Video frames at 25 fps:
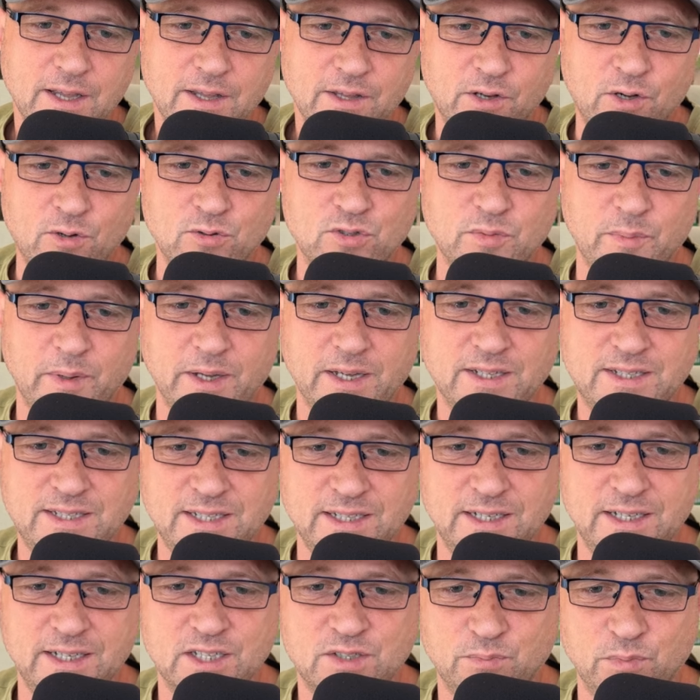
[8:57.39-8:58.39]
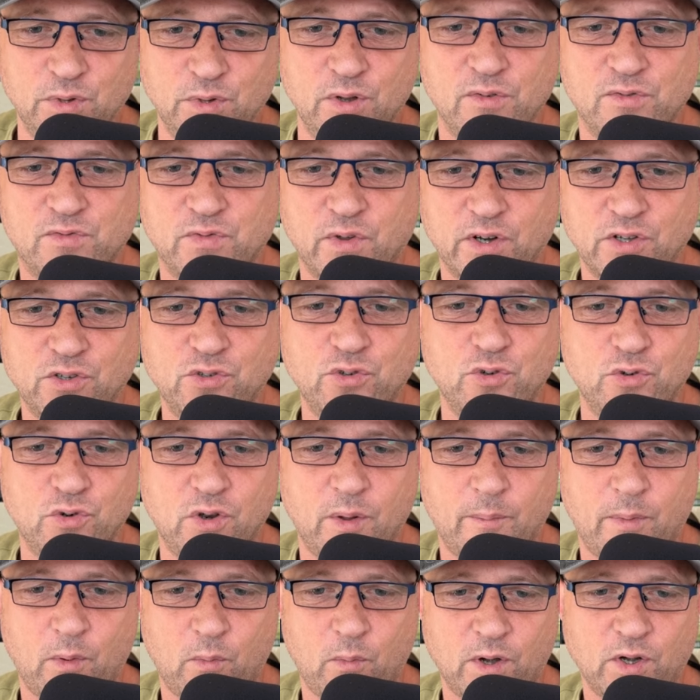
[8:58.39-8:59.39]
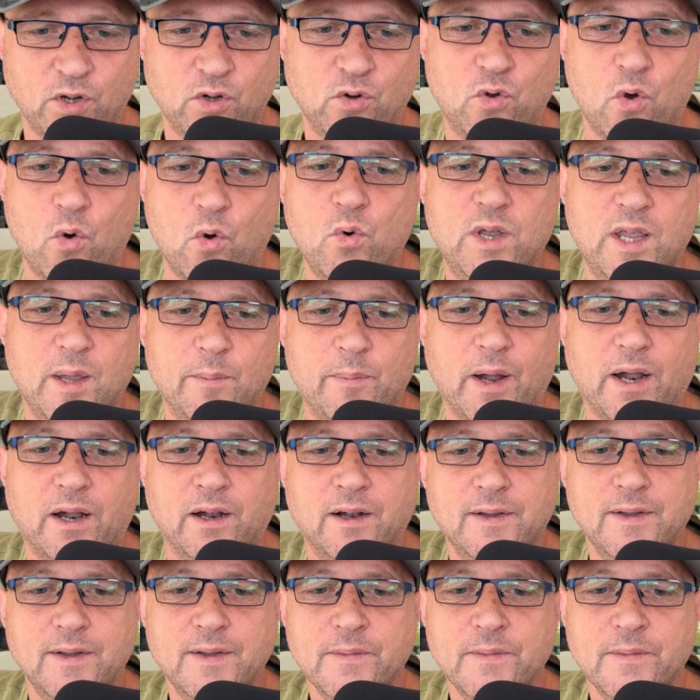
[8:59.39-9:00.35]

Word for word: They're also making serious moves for a new number one goalkeeper.